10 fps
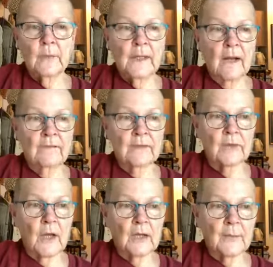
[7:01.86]
We often
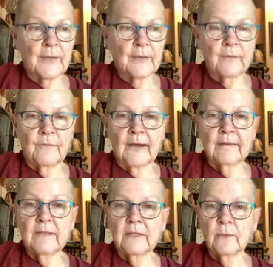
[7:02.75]
talk about the
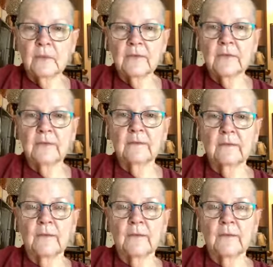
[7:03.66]
5 hindrances,